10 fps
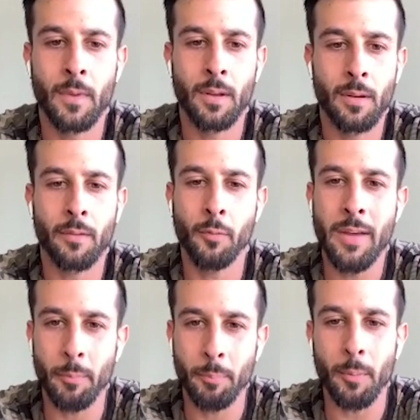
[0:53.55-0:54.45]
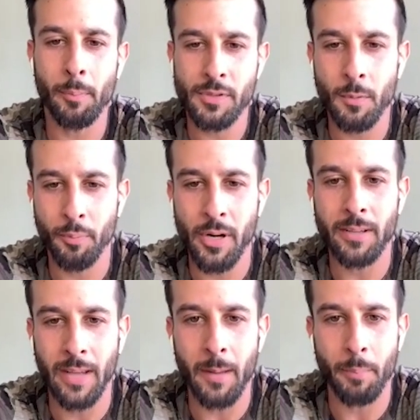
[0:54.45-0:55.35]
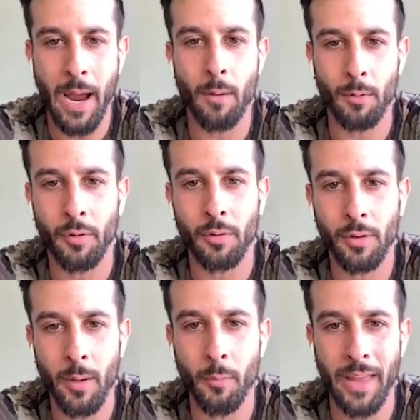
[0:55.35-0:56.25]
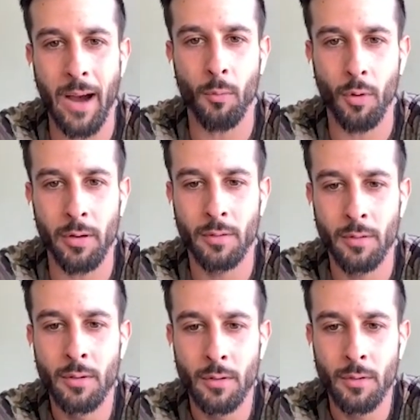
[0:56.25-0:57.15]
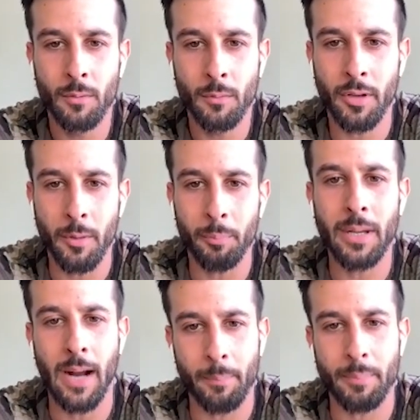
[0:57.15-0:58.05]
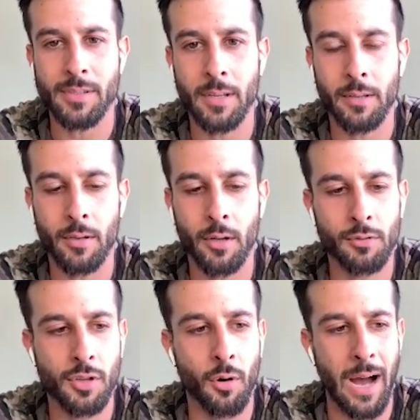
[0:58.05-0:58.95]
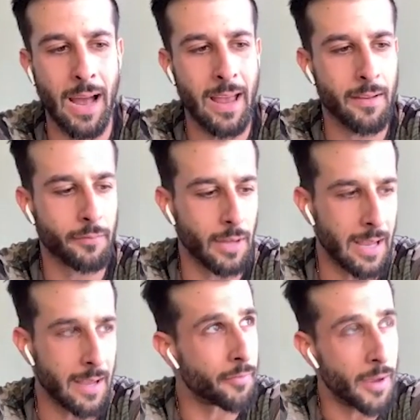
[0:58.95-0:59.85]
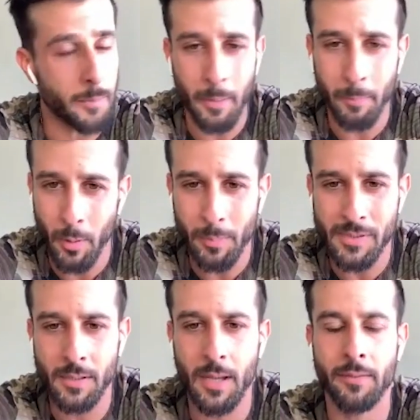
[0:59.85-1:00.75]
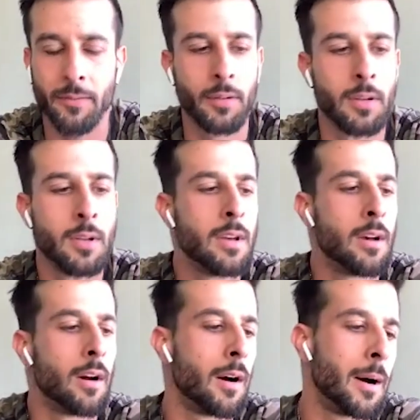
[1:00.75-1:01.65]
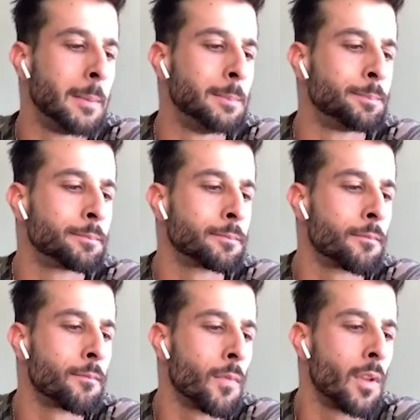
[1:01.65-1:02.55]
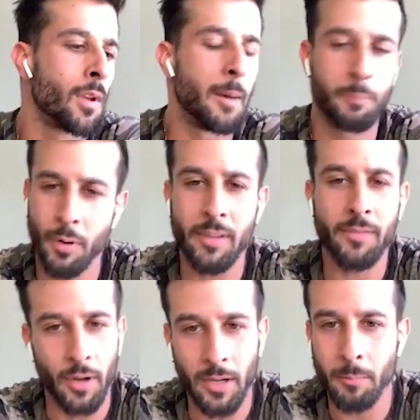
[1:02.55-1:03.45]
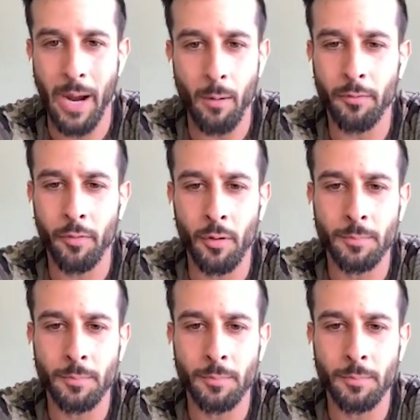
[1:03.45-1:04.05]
if we have a purpose, we're pretty damn powerful. And without one, we're the complete opposite, you know. So I have I have found my purpose in life um, I'm pretty fucking powerful,